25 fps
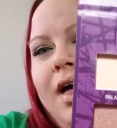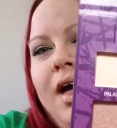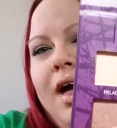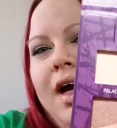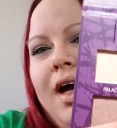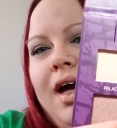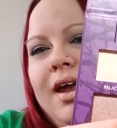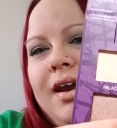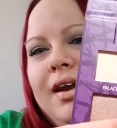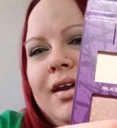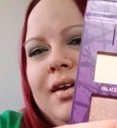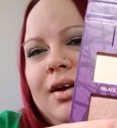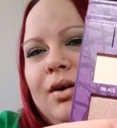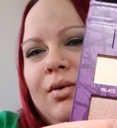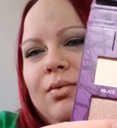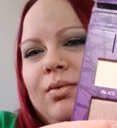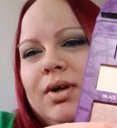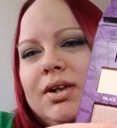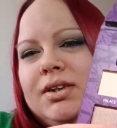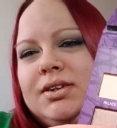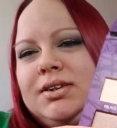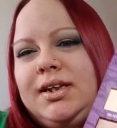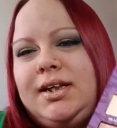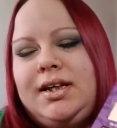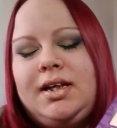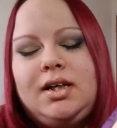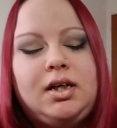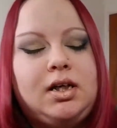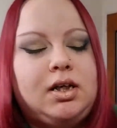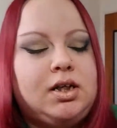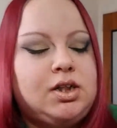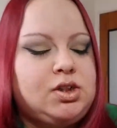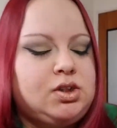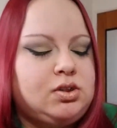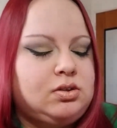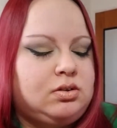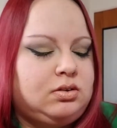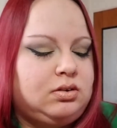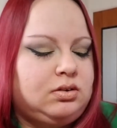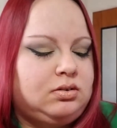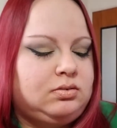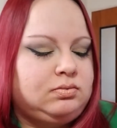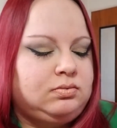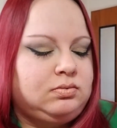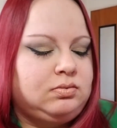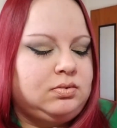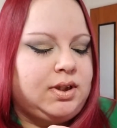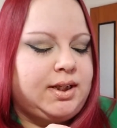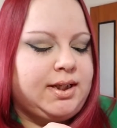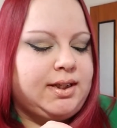and there was like an initial,
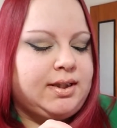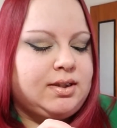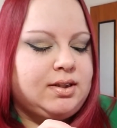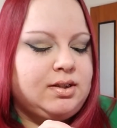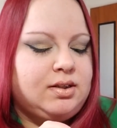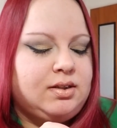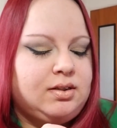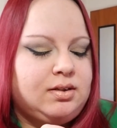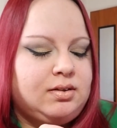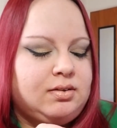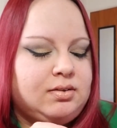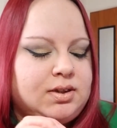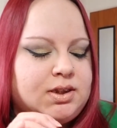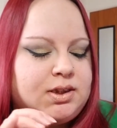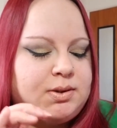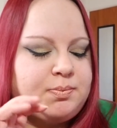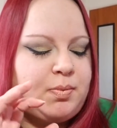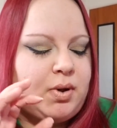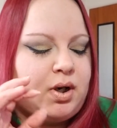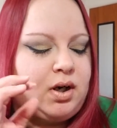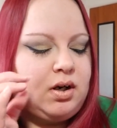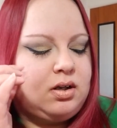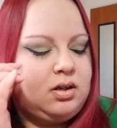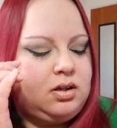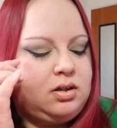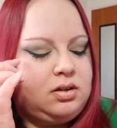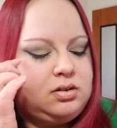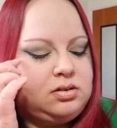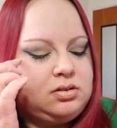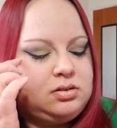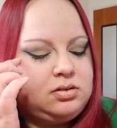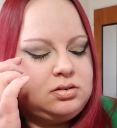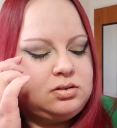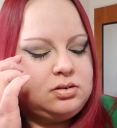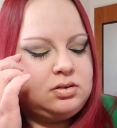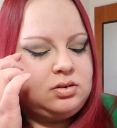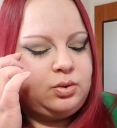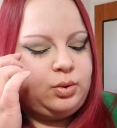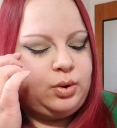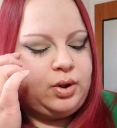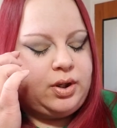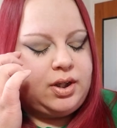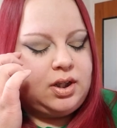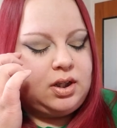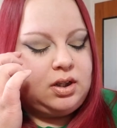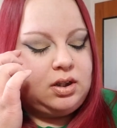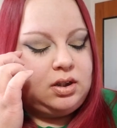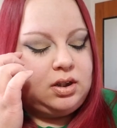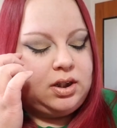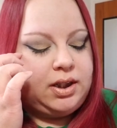like the sparkle or
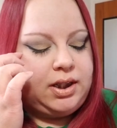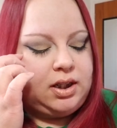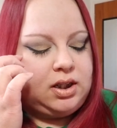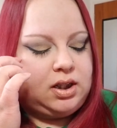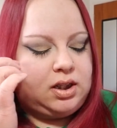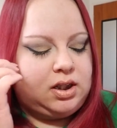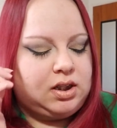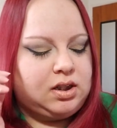the like